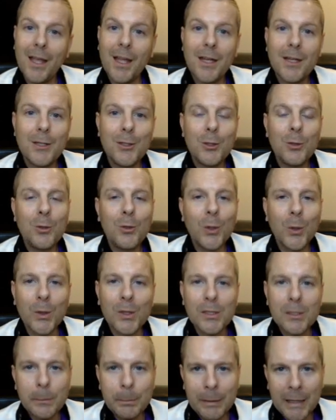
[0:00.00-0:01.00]
Do you
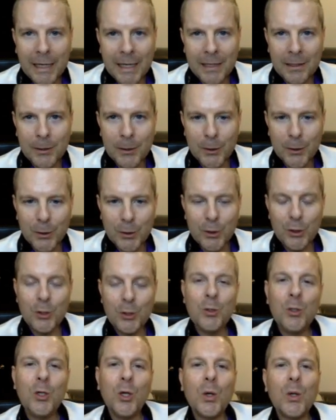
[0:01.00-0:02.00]
notice a pattern? Do you
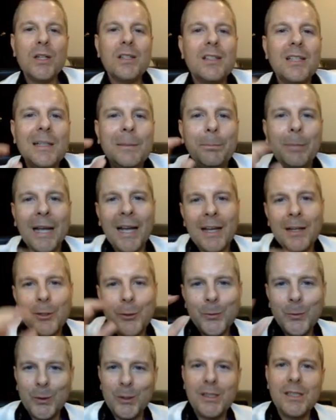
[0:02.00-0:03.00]
notice a
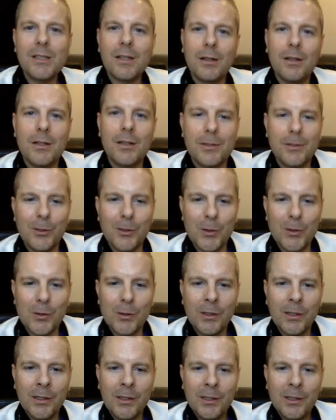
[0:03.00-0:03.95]
pattern with these clusters?